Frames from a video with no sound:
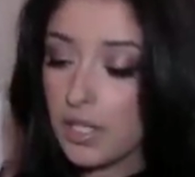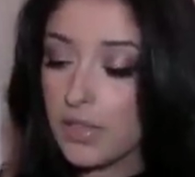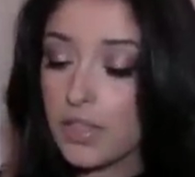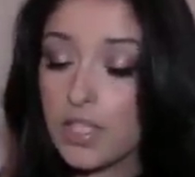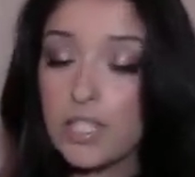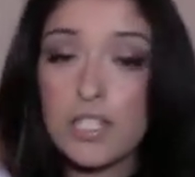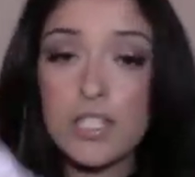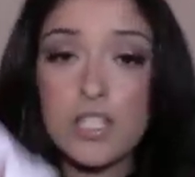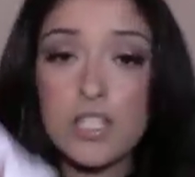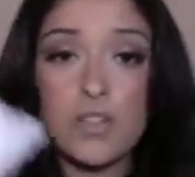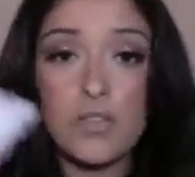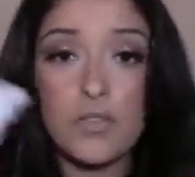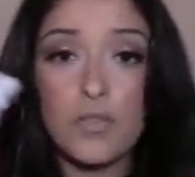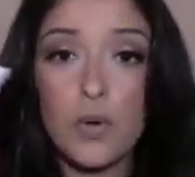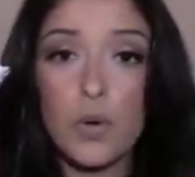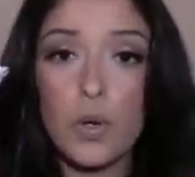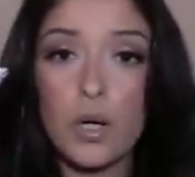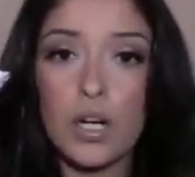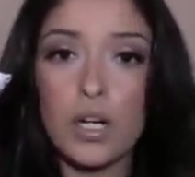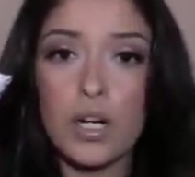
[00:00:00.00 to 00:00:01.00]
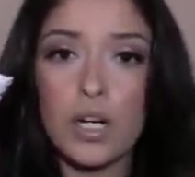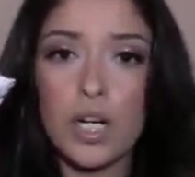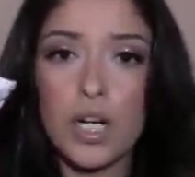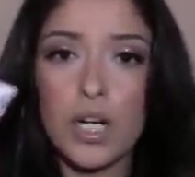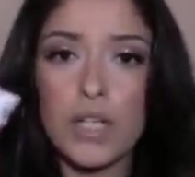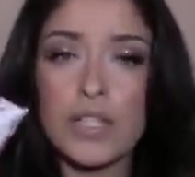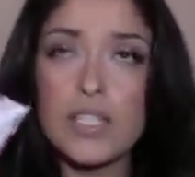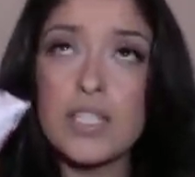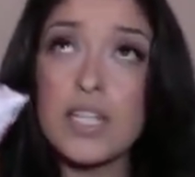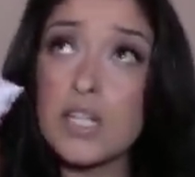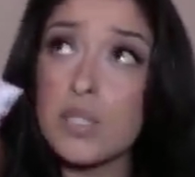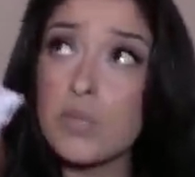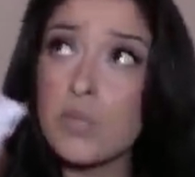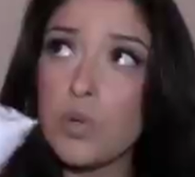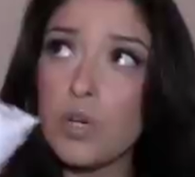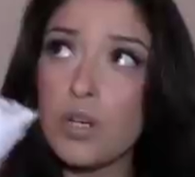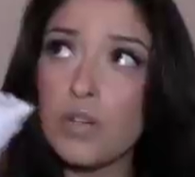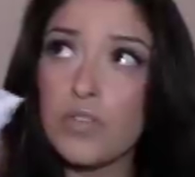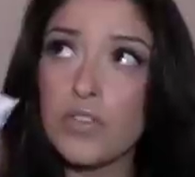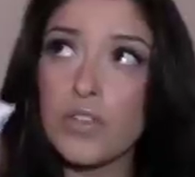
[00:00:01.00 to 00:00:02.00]
this is for, this has
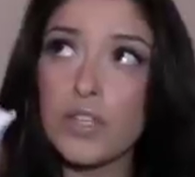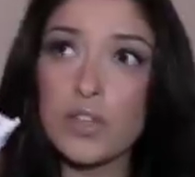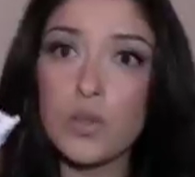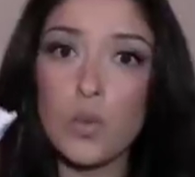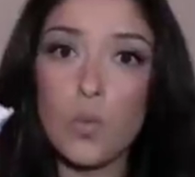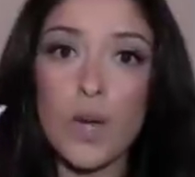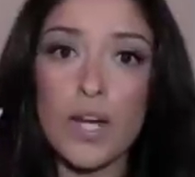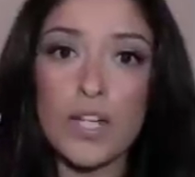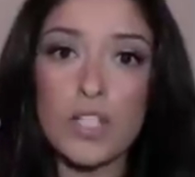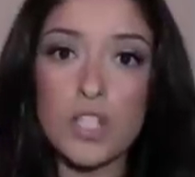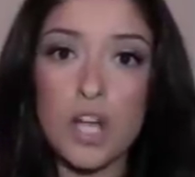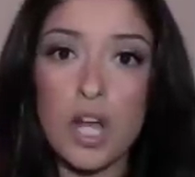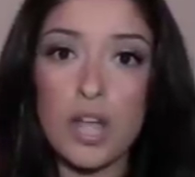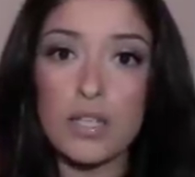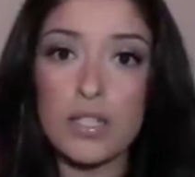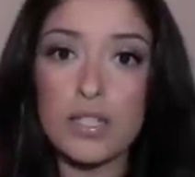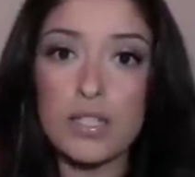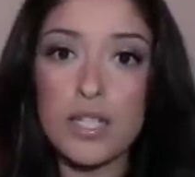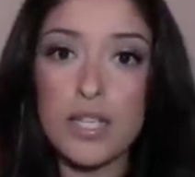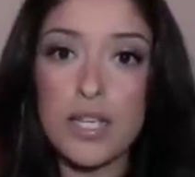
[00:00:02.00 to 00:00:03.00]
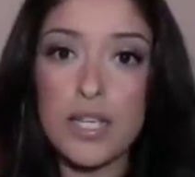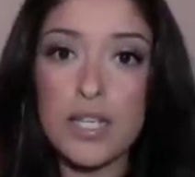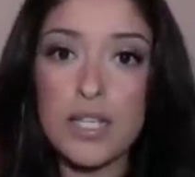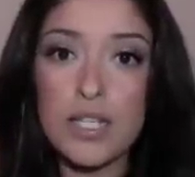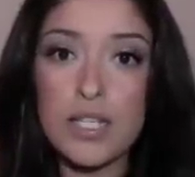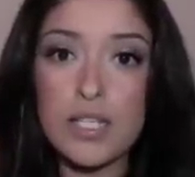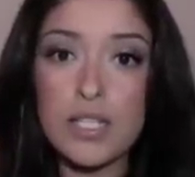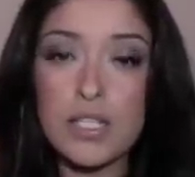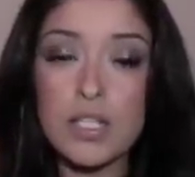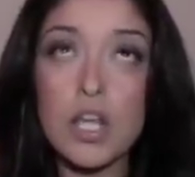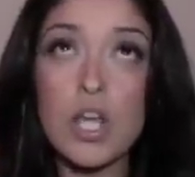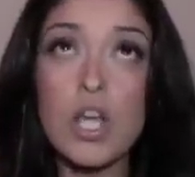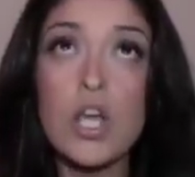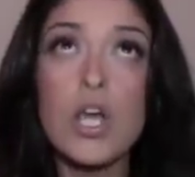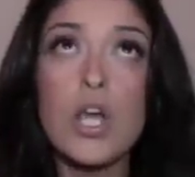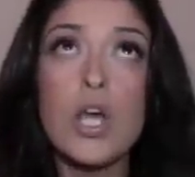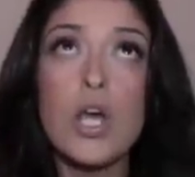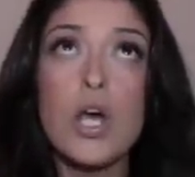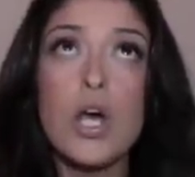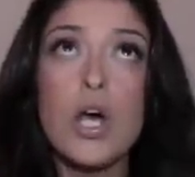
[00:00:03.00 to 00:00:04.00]
more of like the white chocolate taste.
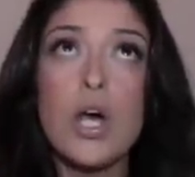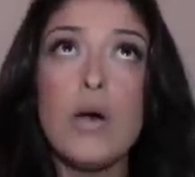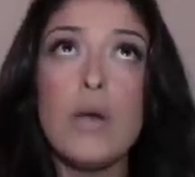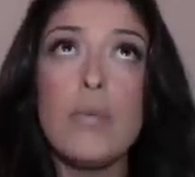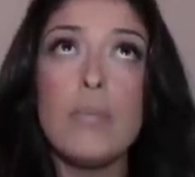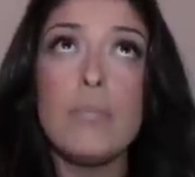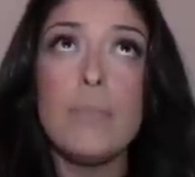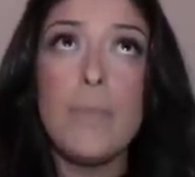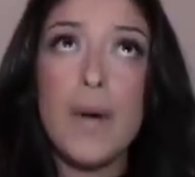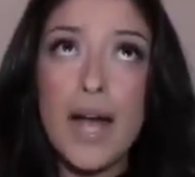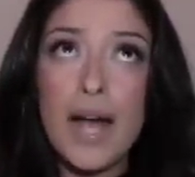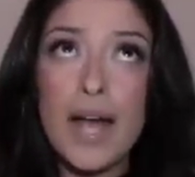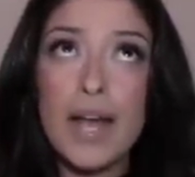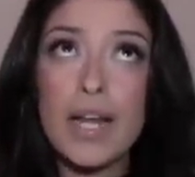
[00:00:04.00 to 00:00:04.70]
But